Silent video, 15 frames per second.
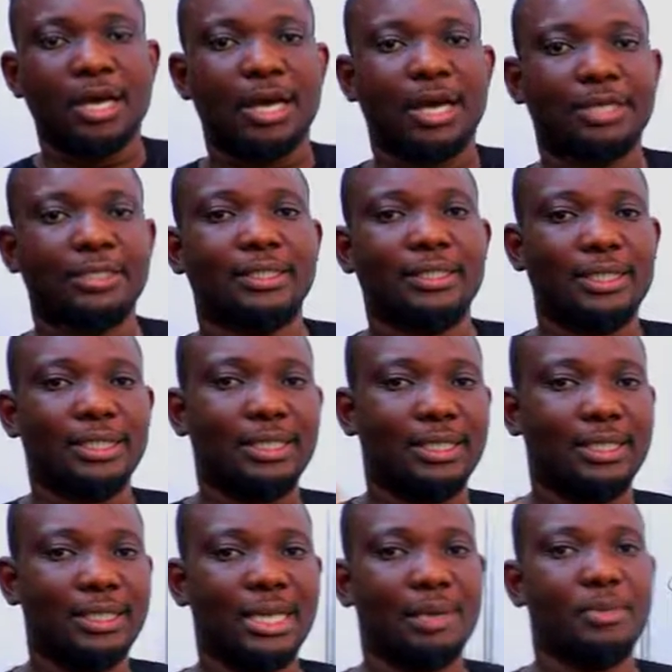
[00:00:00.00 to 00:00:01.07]
And the
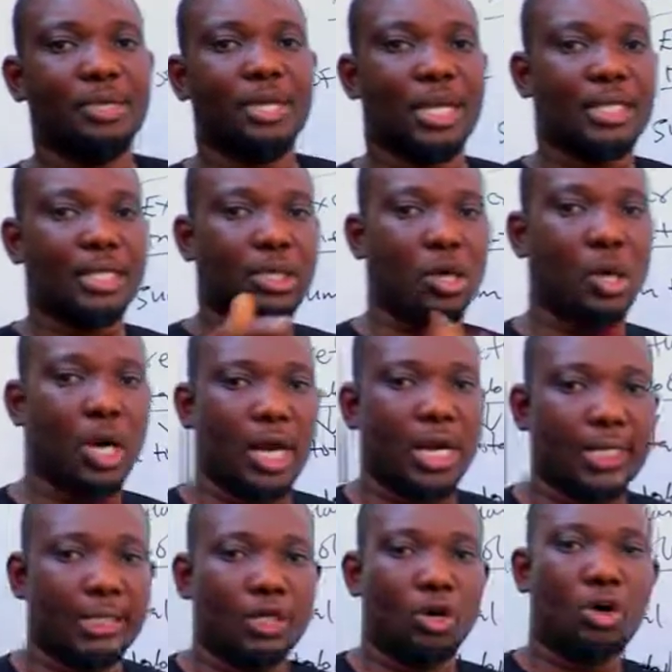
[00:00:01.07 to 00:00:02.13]
deaminating
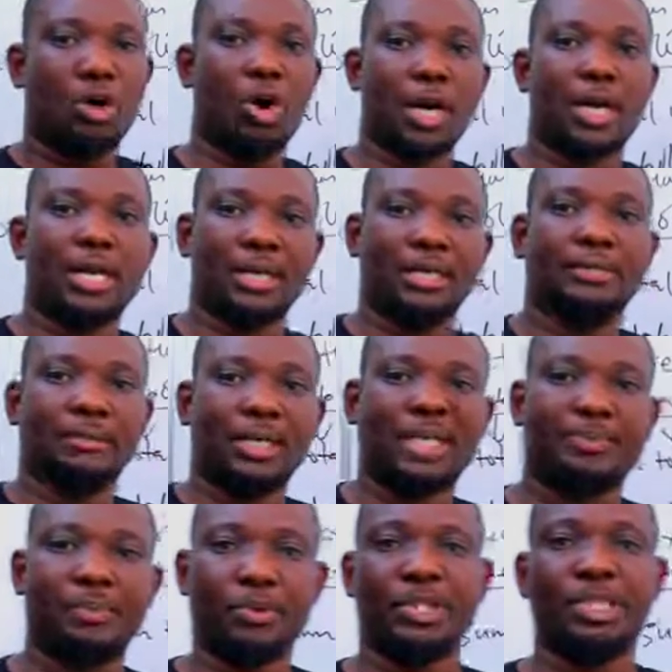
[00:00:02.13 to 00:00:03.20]
organ, the organ
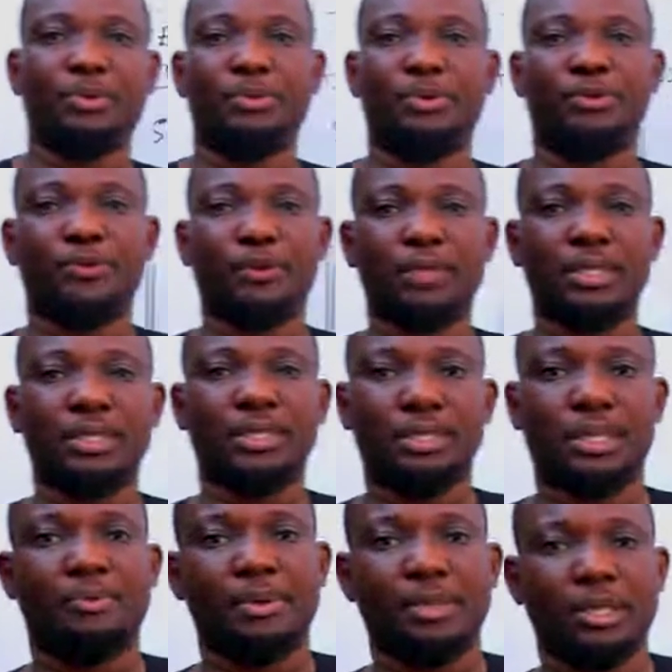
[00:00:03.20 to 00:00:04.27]
responsible for this
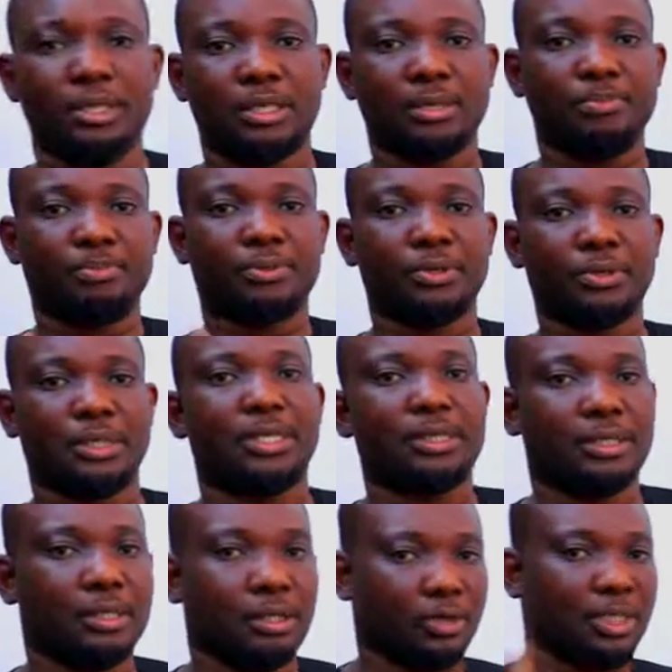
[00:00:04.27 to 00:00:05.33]
deaminating
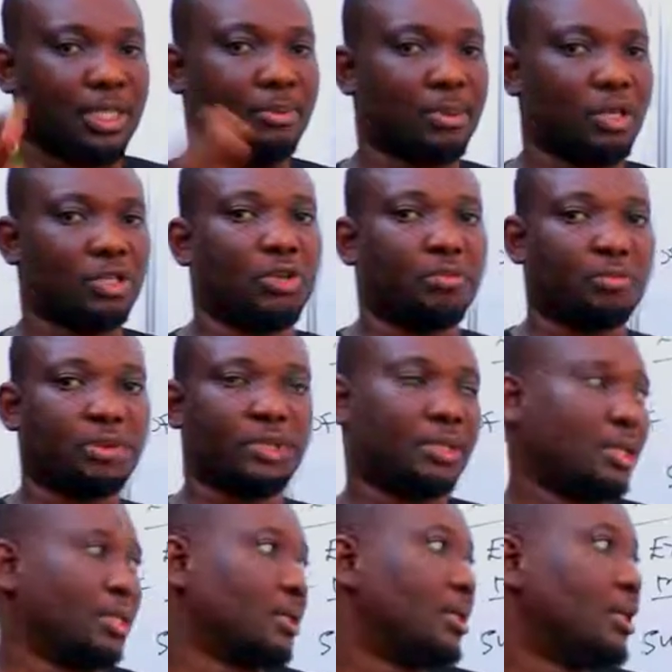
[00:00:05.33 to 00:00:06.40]
process, or deamination
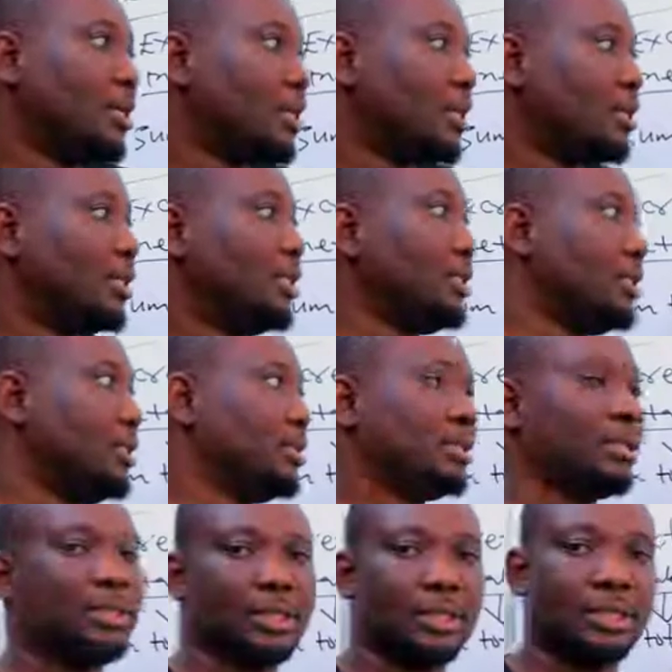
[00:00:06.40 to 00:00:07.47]
process,
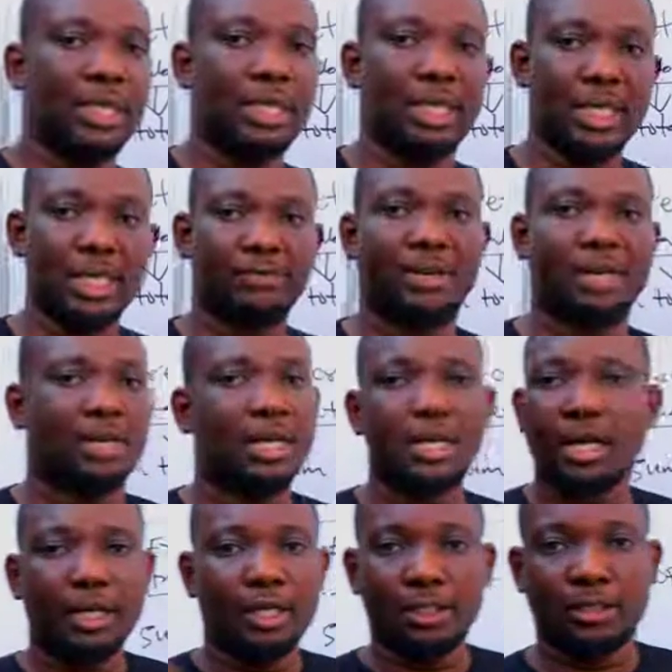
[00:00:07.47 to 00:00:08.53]
is the liver,
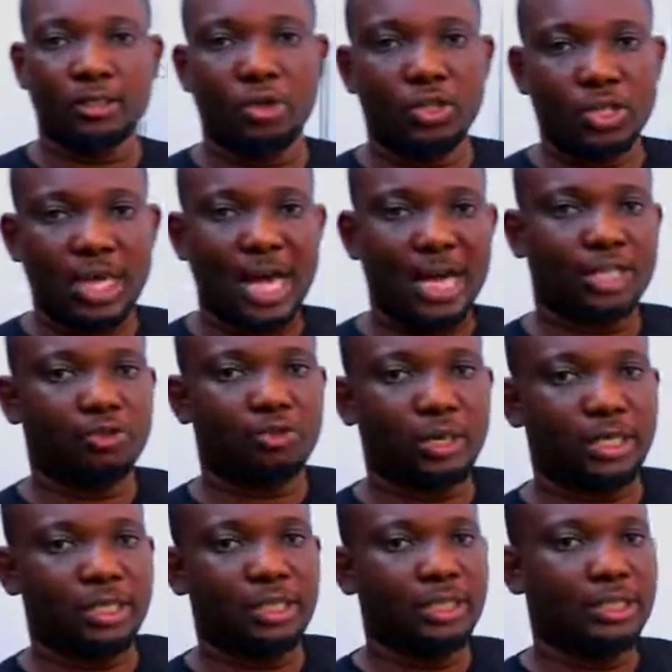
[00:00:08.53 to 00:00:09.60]
not
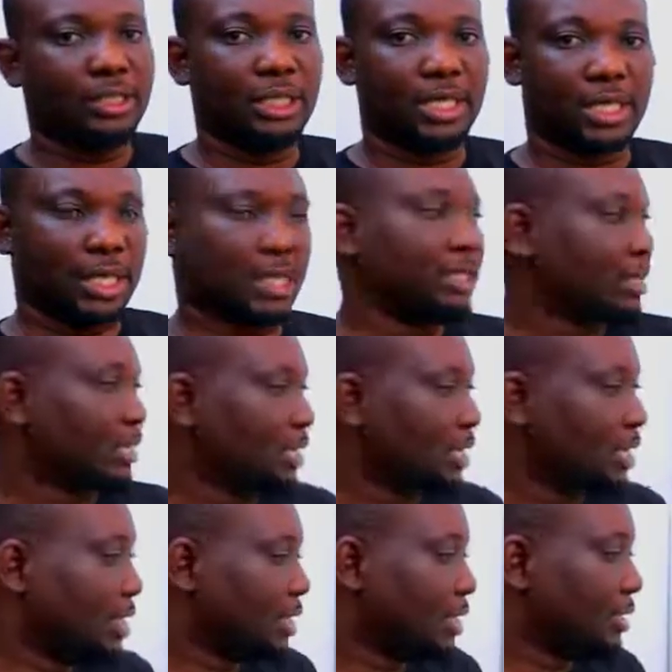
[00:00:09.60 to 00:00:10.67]
actually the kidney
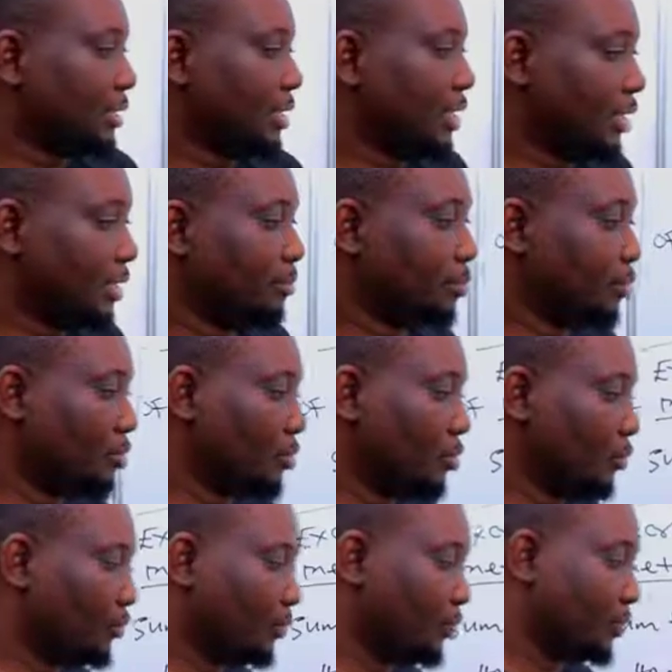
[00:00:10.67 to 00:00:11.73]
that
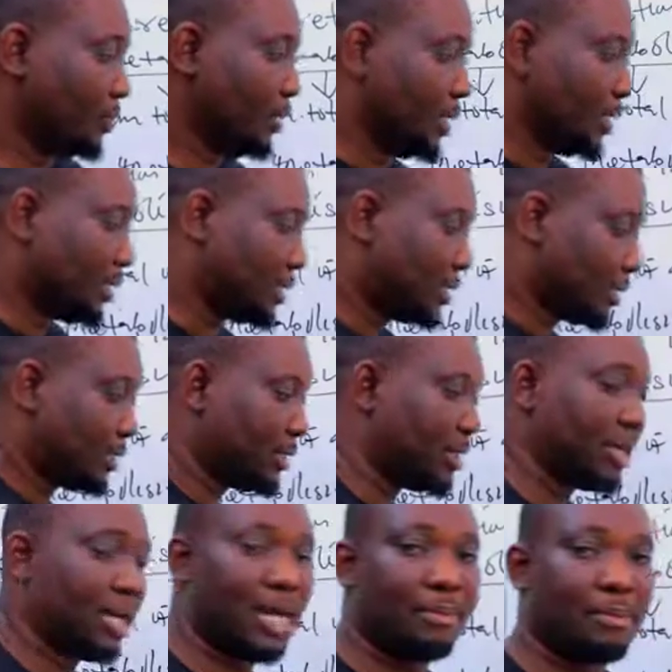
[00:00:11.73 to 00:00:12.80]
remove this
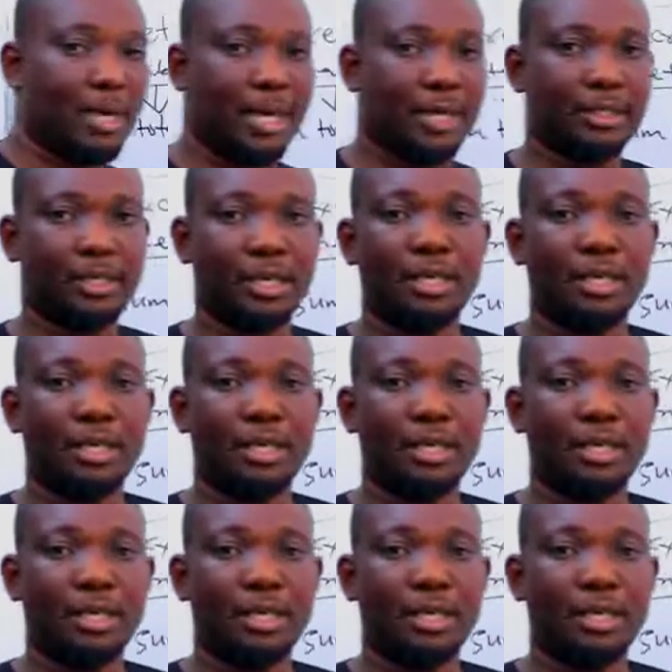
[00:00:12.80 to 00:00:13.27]
amine.